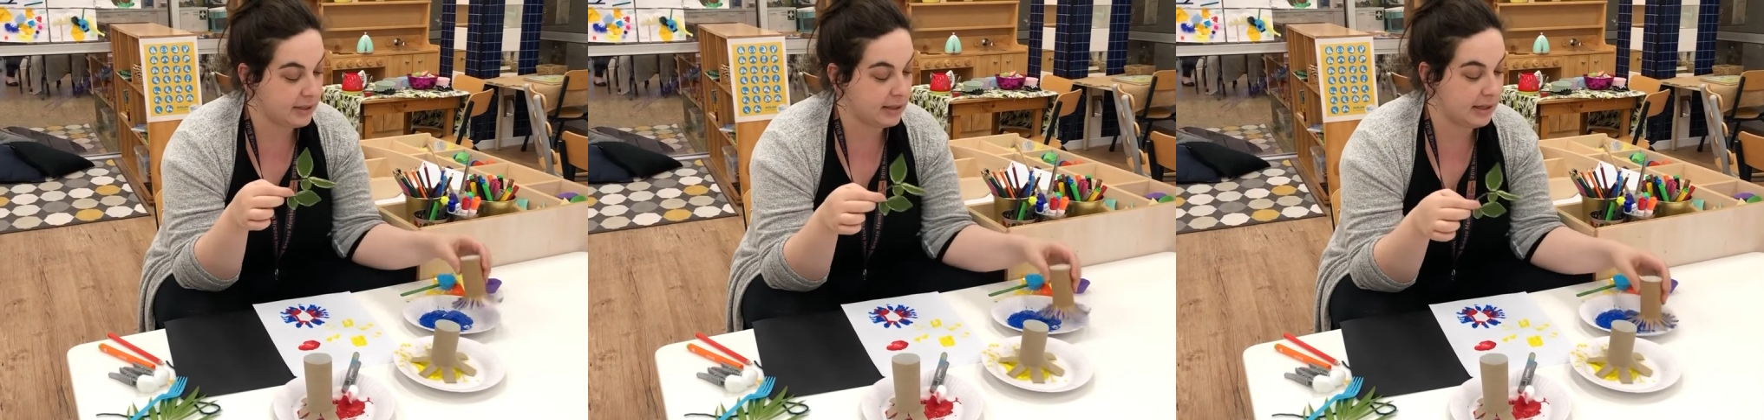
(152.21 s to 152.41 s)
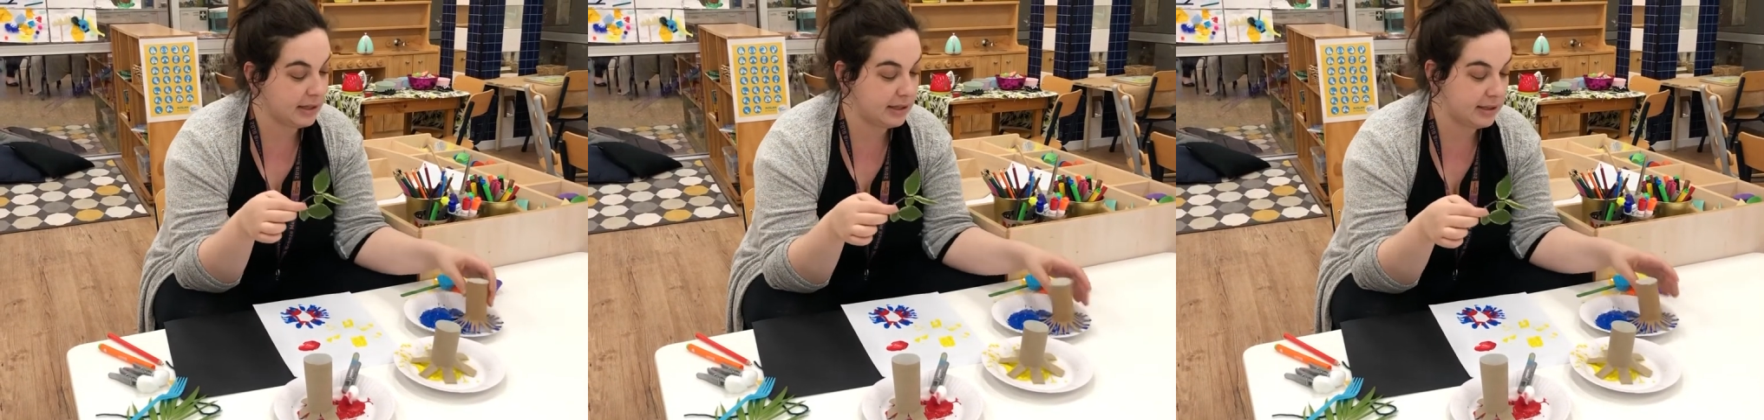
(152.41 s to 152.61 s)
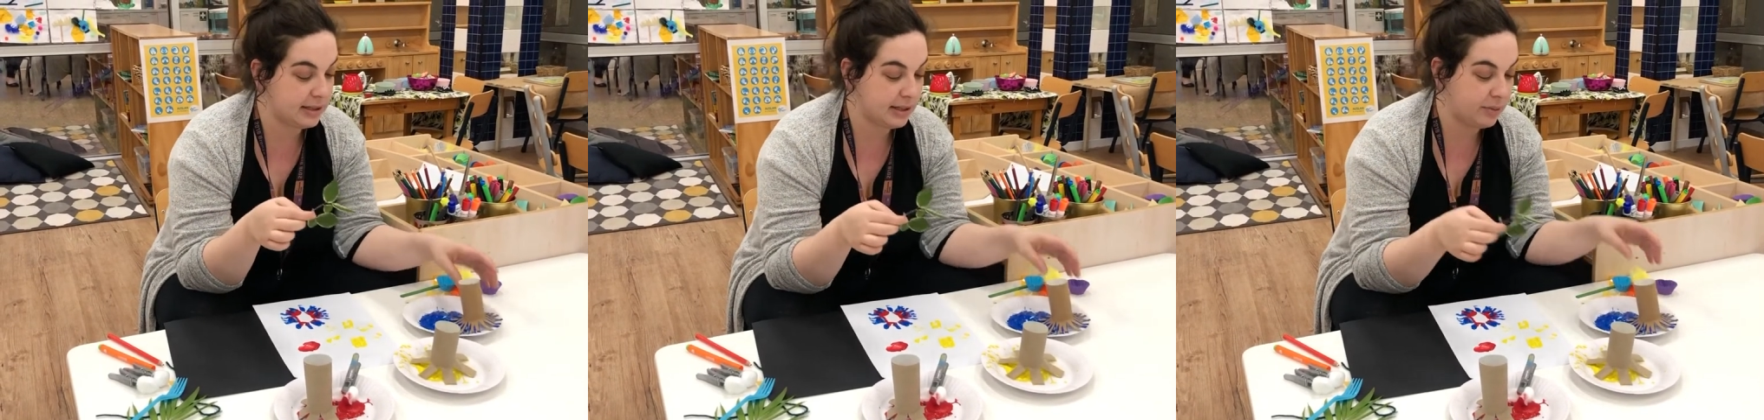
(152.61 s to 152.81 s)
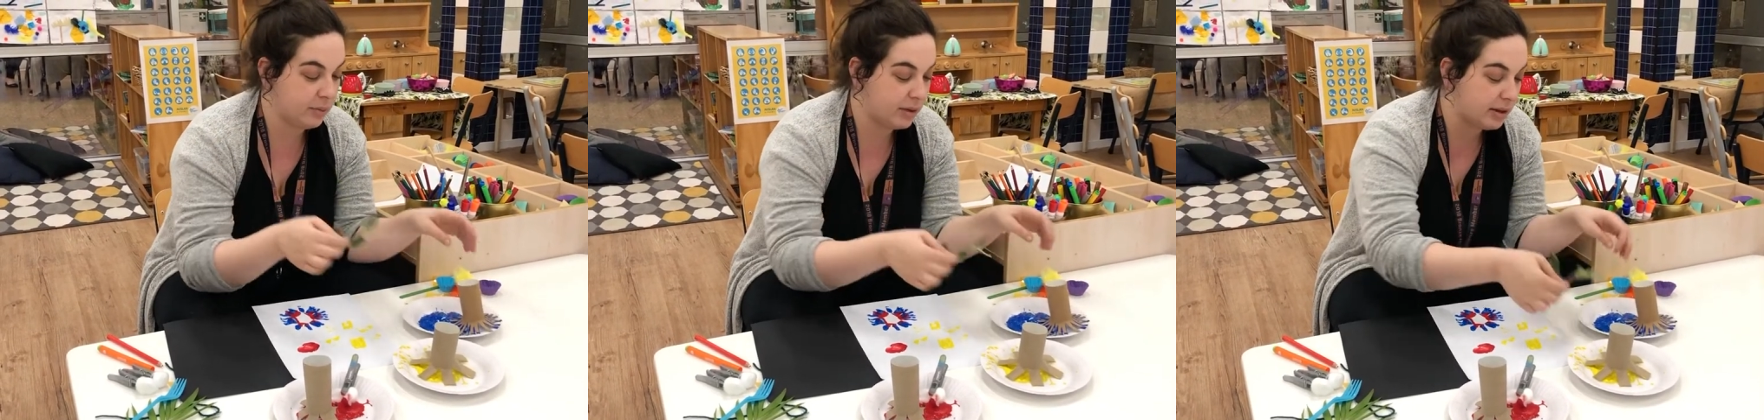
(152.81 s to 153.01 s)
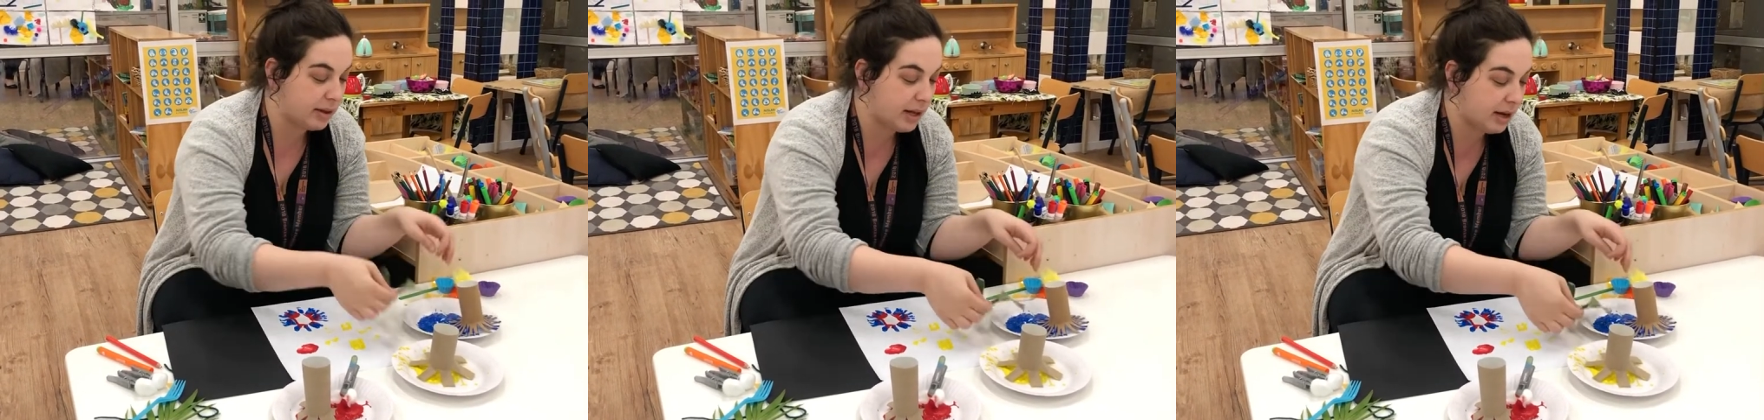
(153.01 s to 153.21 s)
and let's see
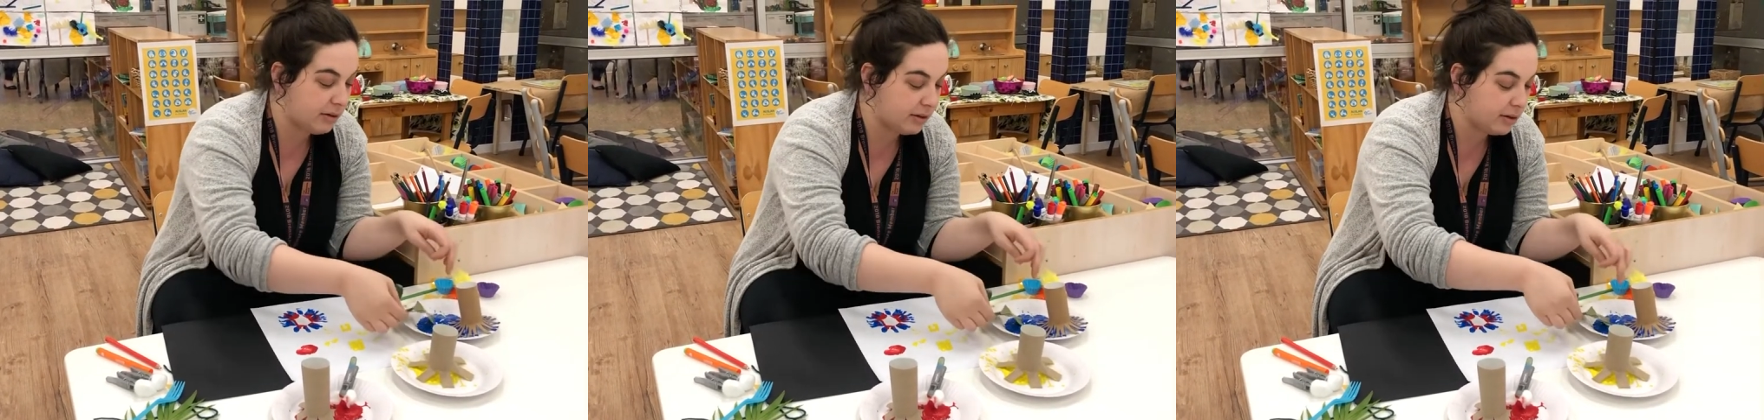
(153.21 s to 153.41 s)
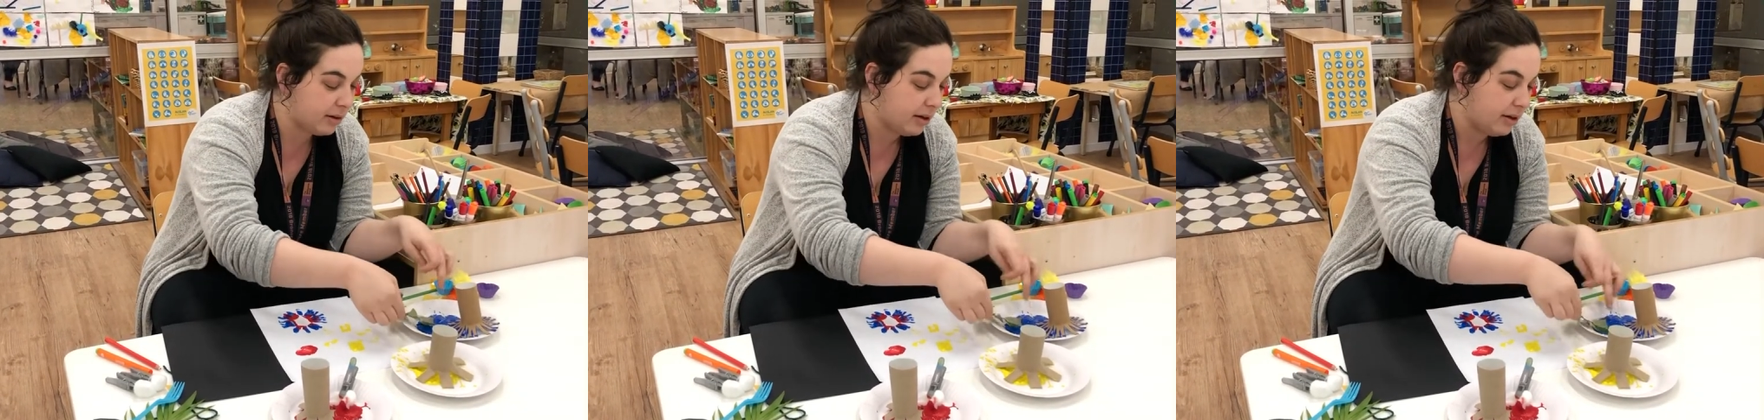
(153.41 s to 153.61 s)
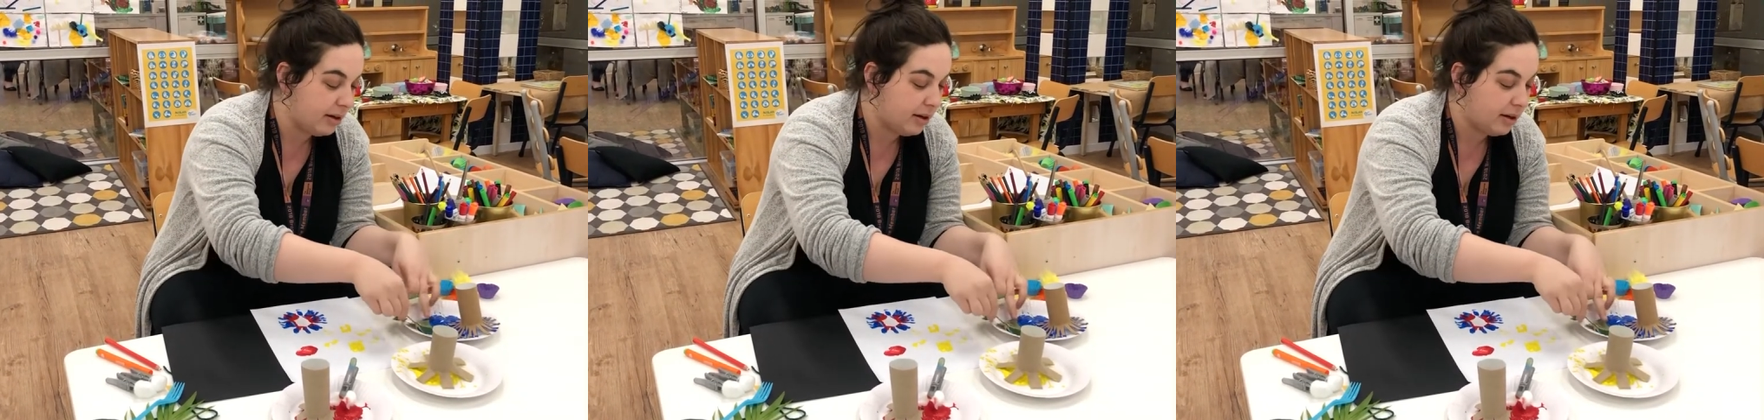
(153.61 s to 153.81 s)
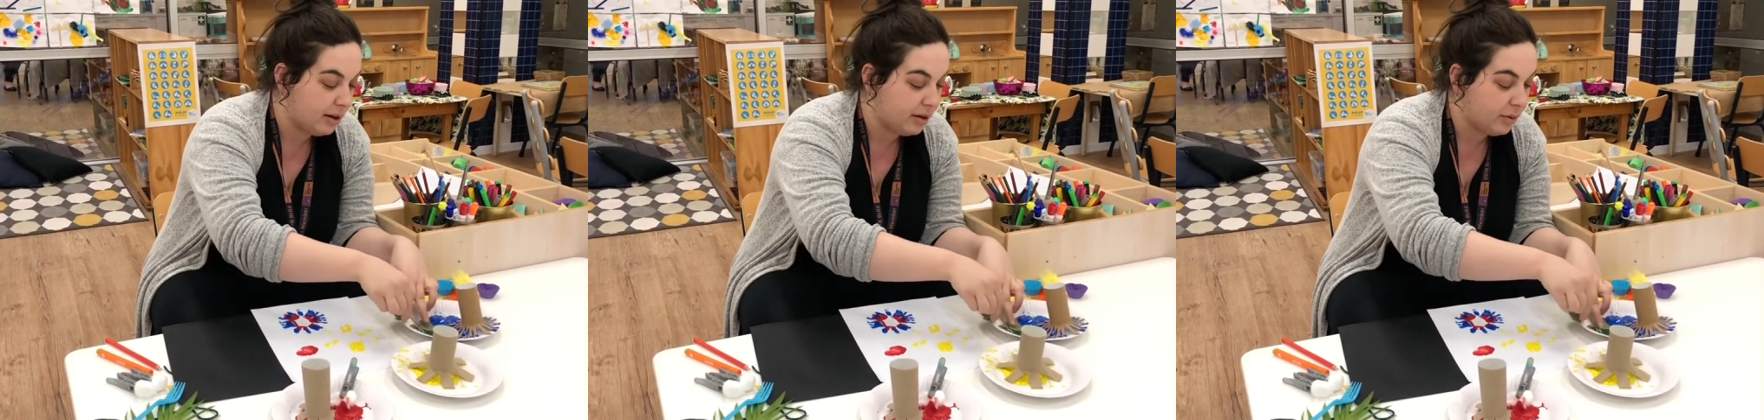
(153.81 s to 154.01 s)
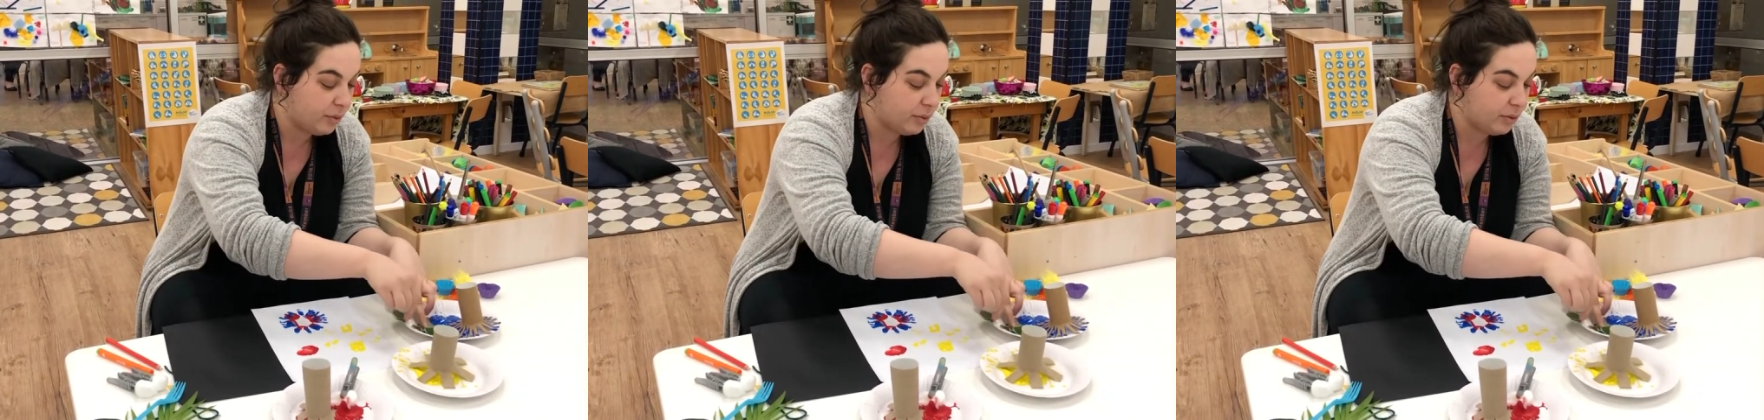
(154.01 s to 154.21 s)
what that
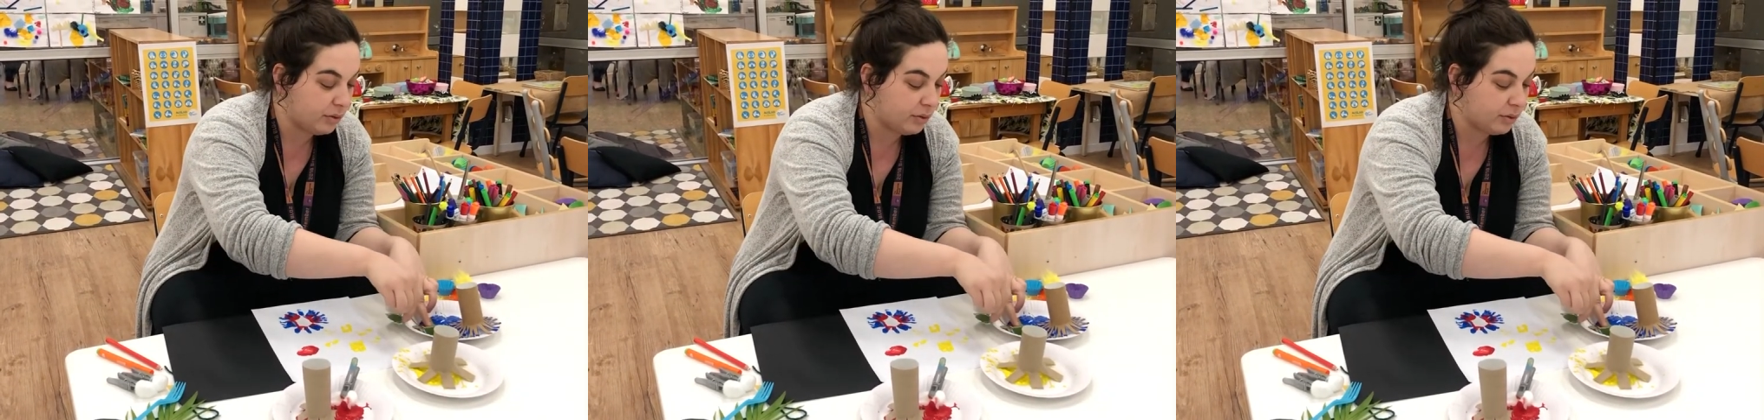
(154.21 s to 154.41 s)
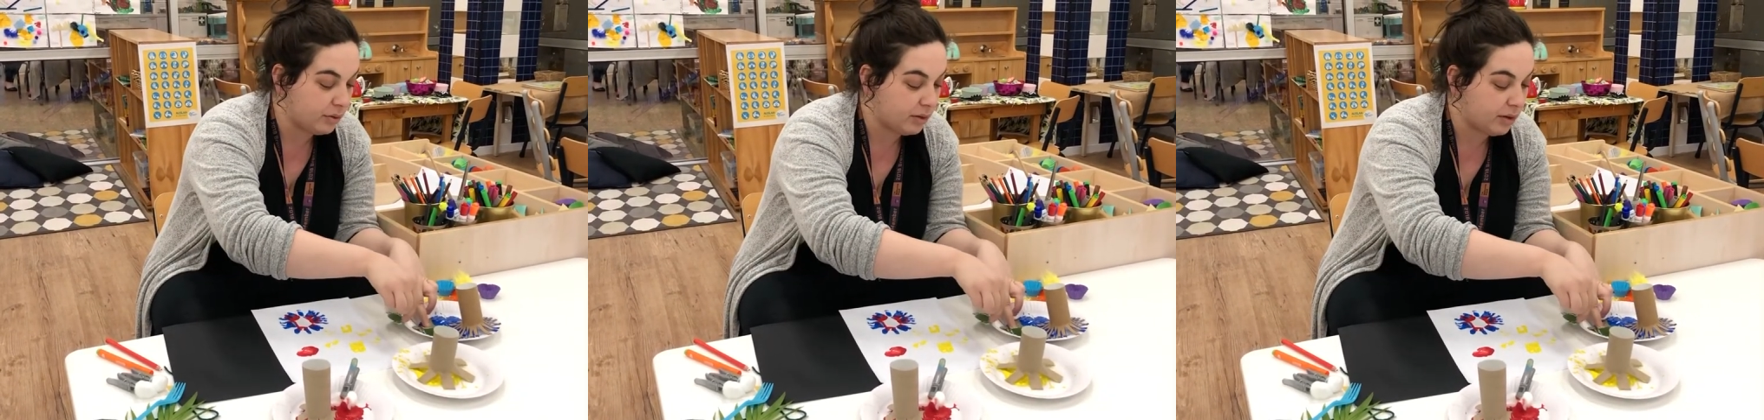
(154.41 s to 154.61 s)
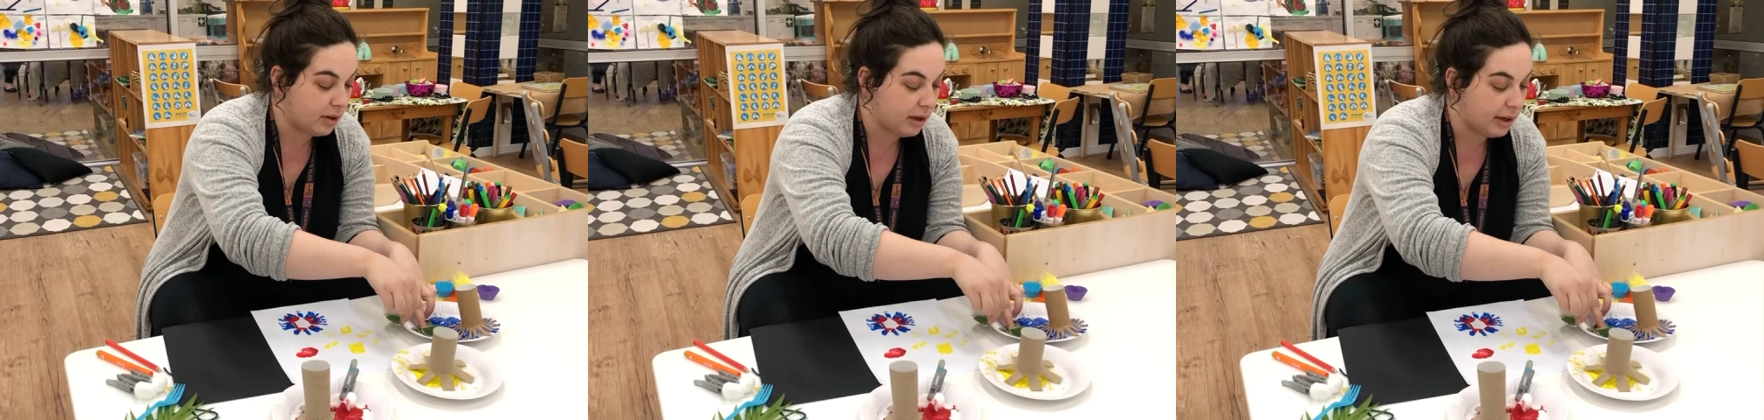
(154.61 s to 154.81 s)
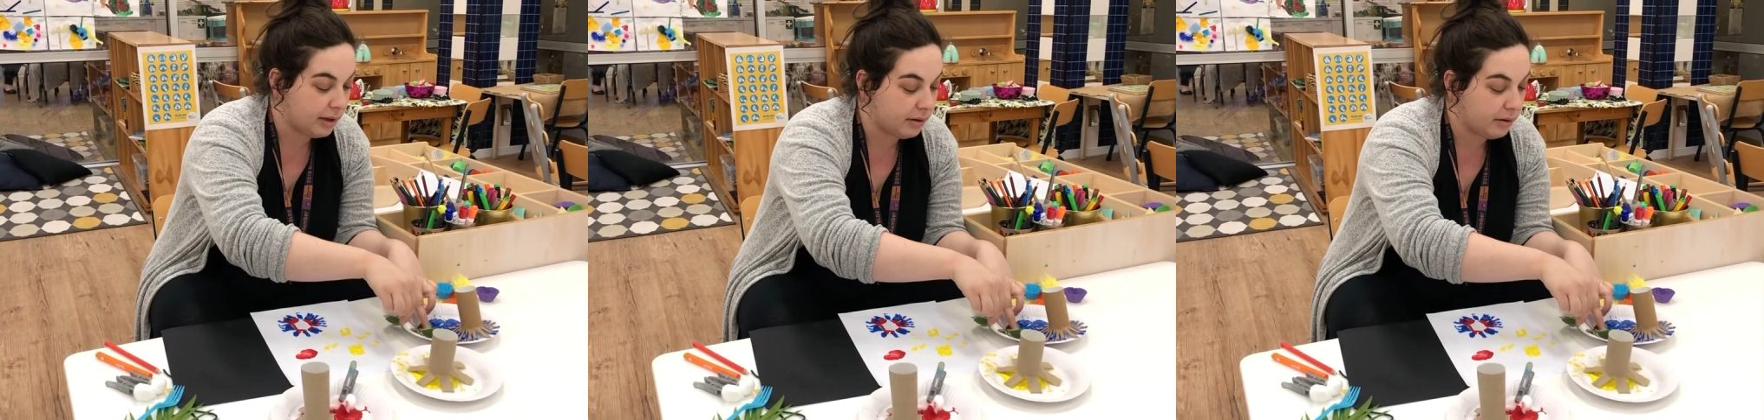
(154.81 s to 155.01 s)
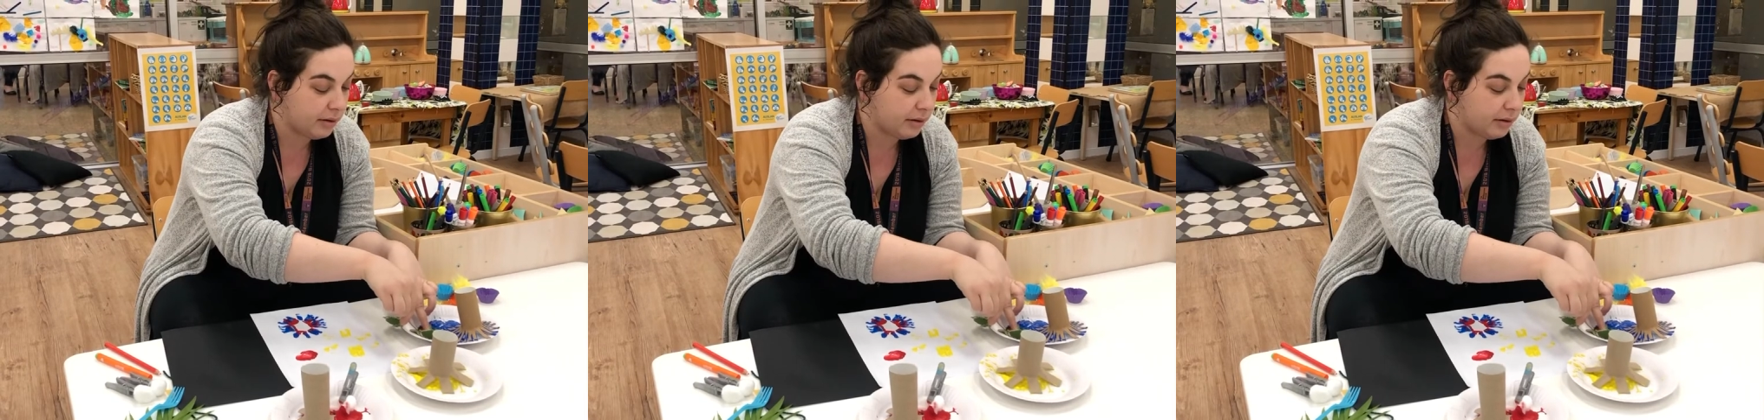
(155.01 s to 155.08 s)
will look like.